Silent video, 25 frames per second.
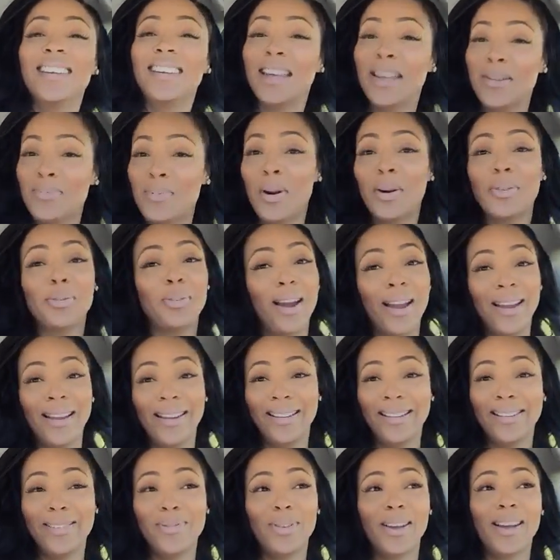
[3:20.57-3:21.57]
keep on
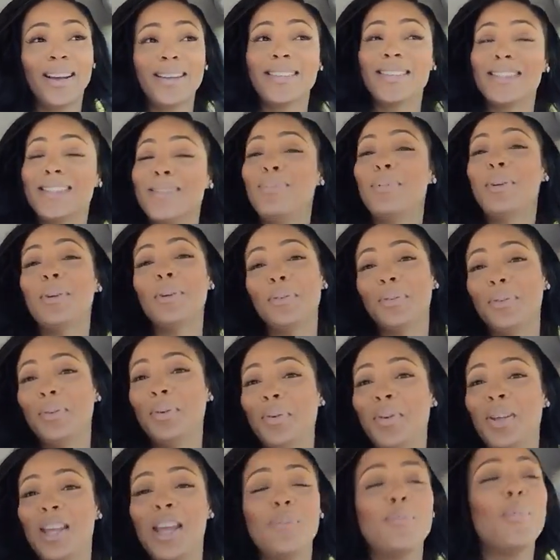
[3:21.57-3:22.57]
writing, because it's
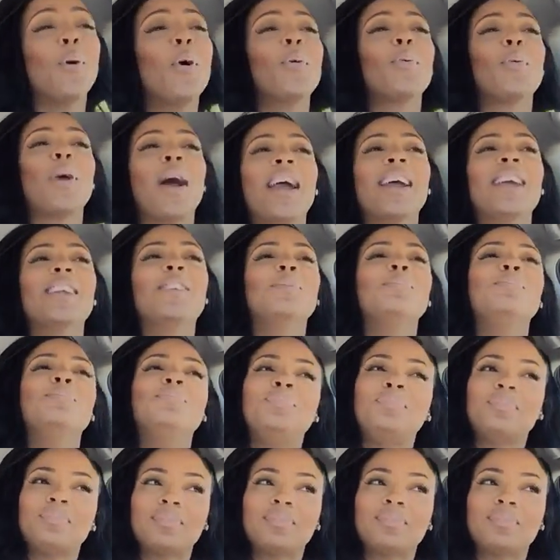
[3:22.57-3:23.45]
beautiful. Keep on writing.